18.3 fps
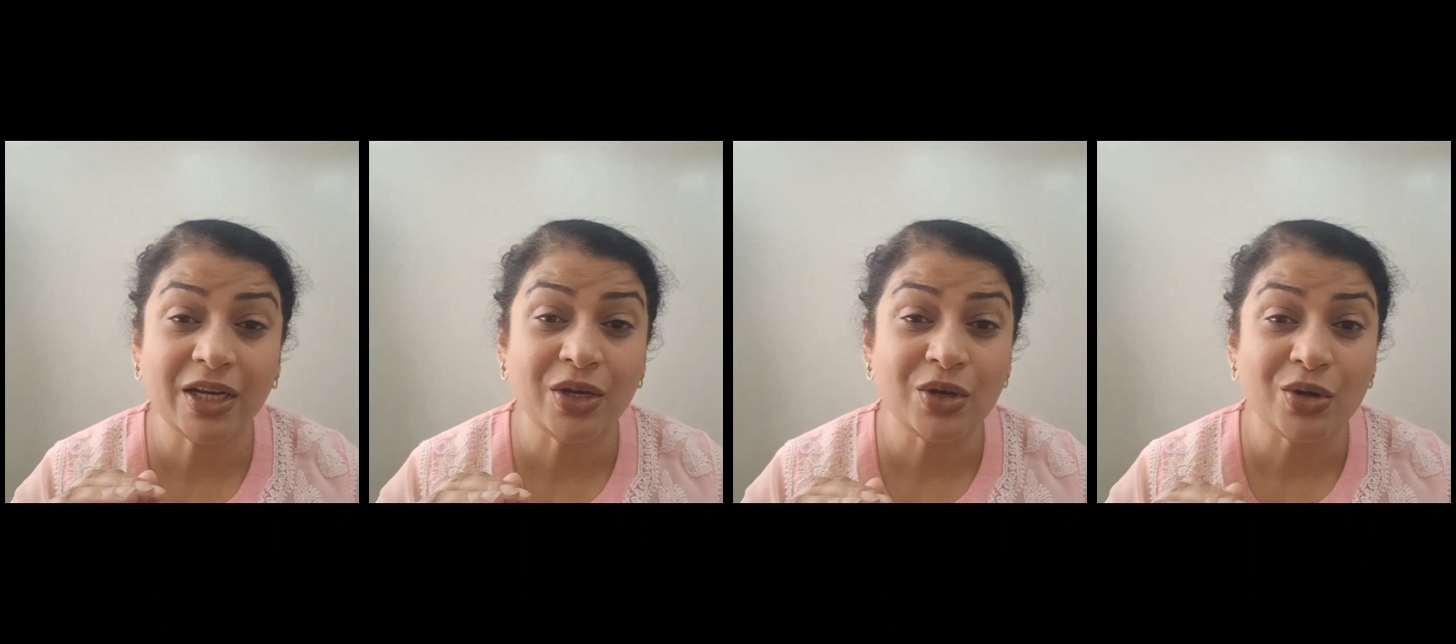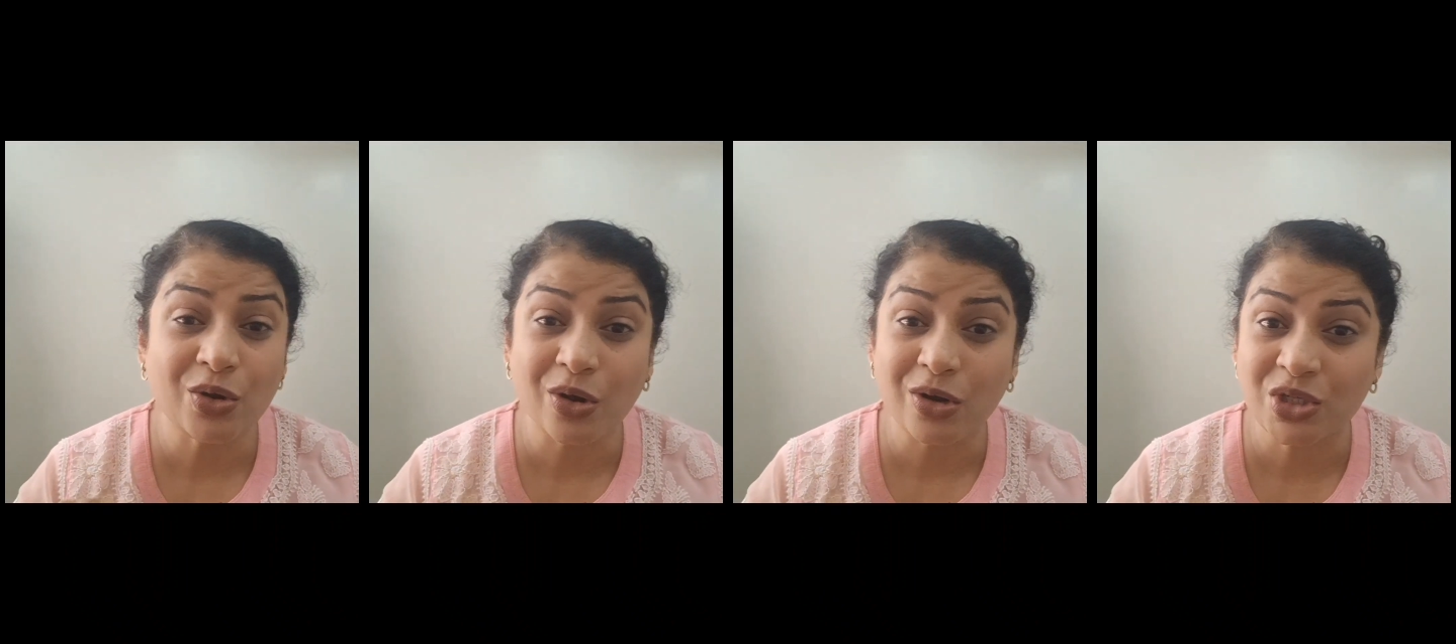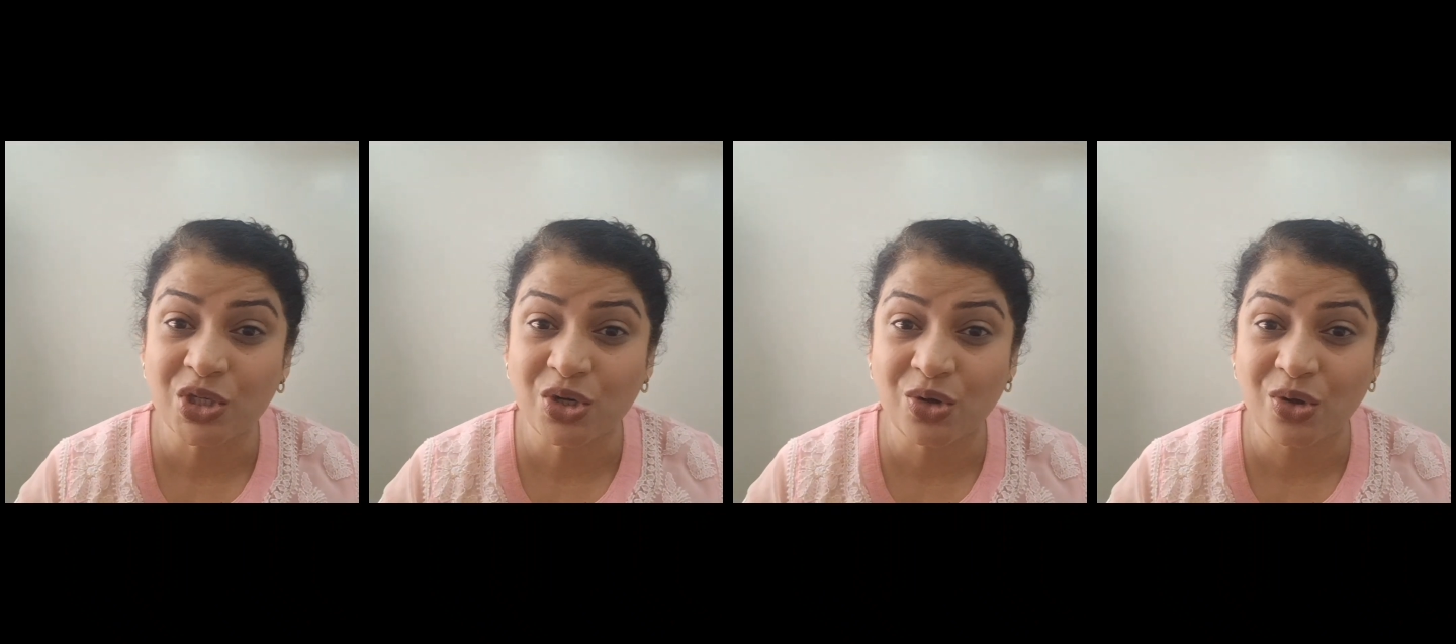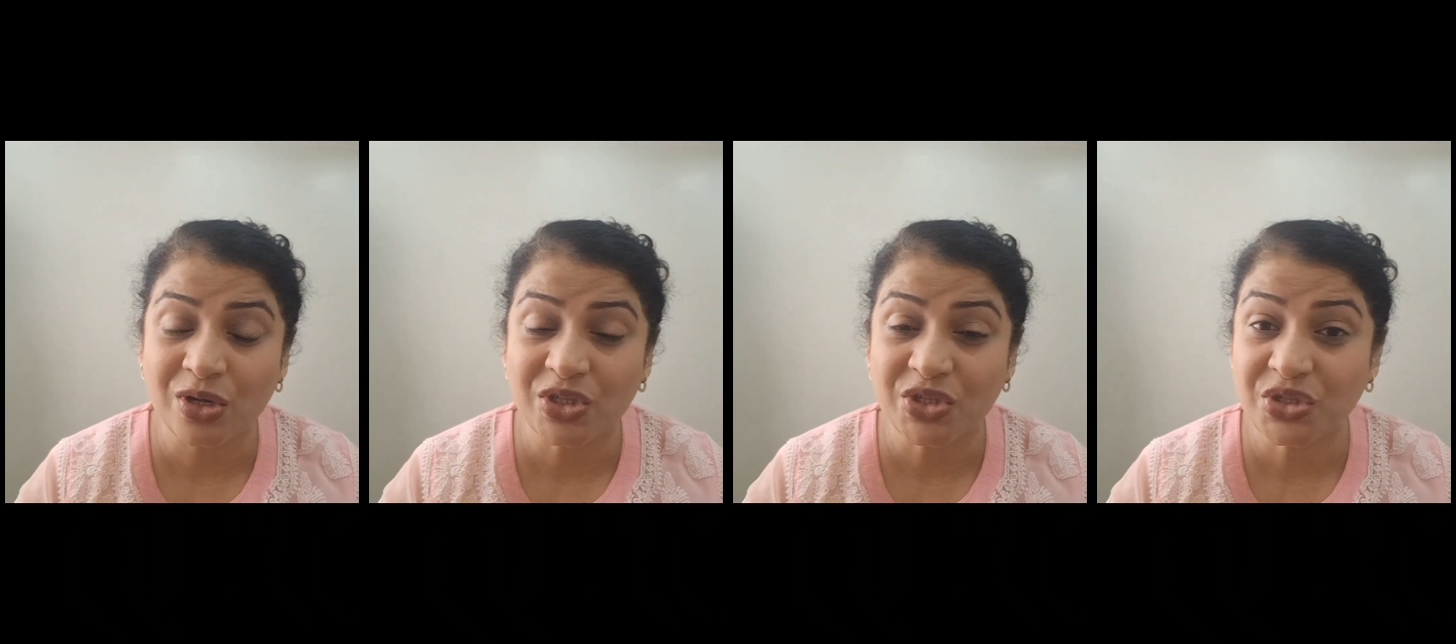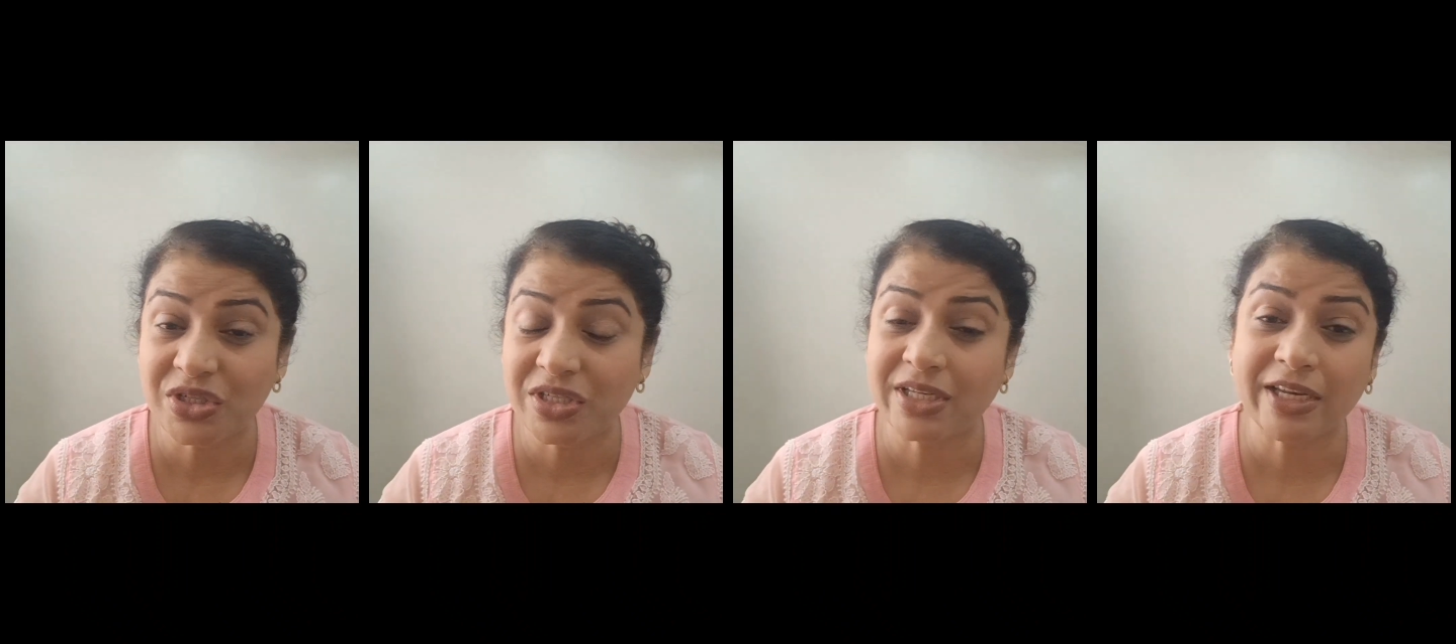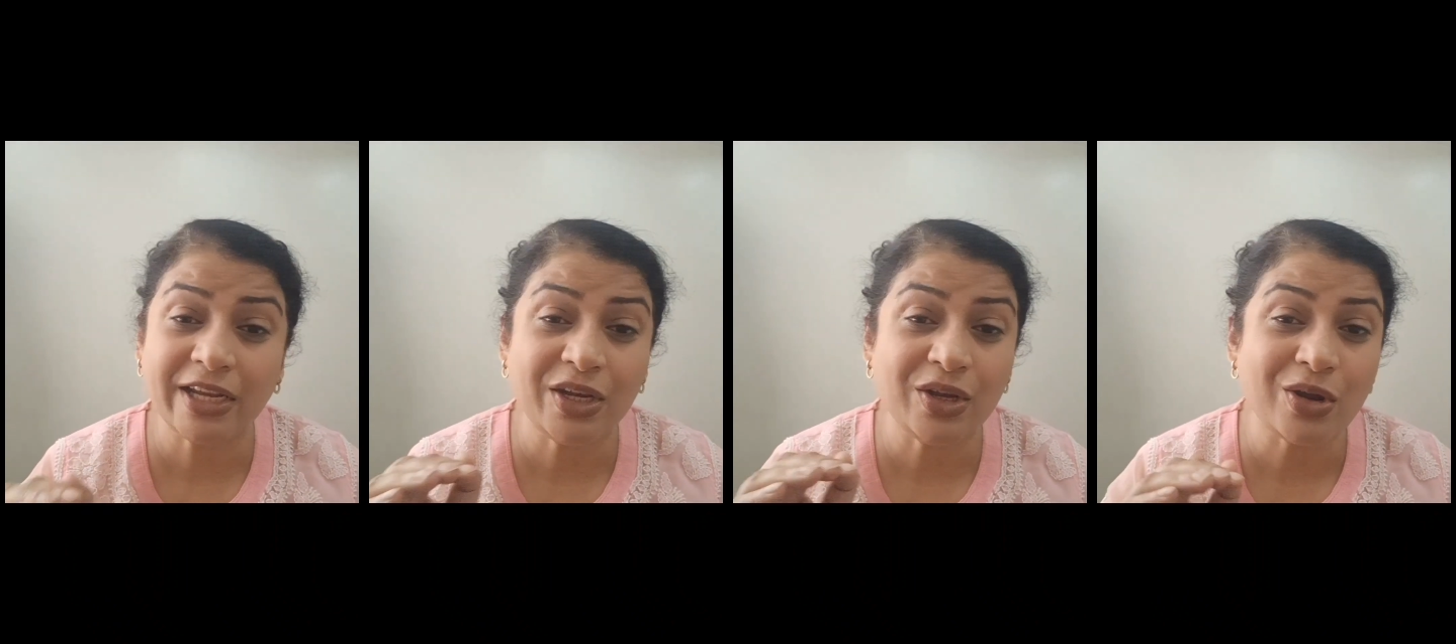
not consciously,